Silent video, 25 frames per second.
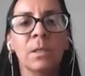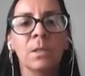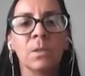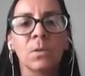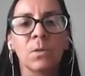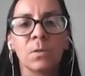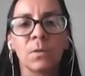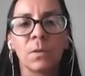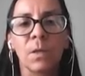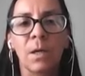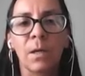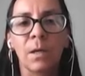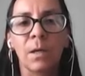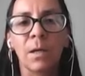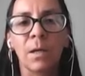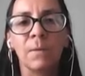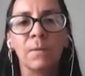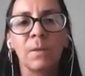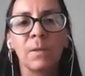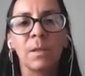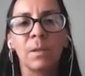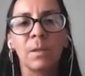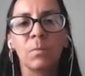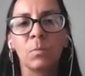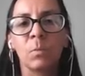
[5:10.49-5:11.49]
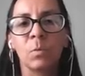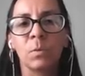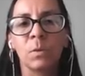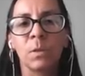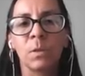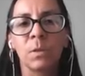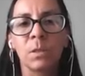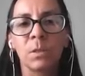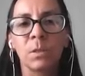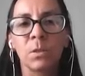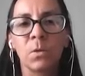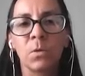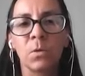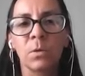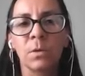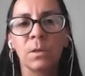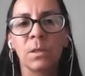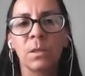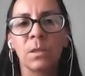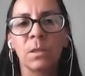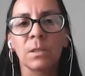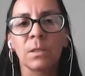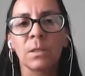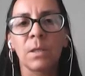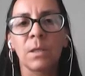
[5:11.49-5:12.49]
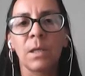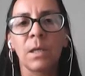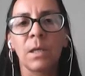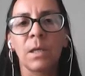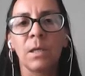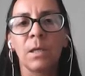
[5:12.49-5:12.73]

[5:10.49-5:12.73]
So psychiatric mood disorders,